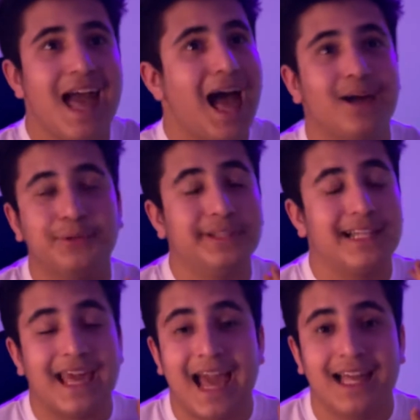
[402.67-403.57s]
and
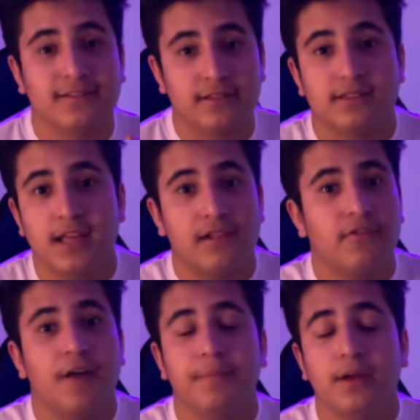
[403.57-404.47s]
really handle
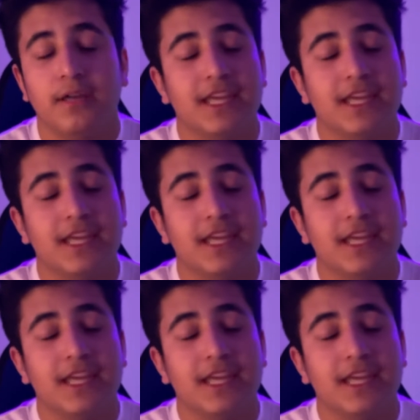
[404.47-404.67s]
itself up.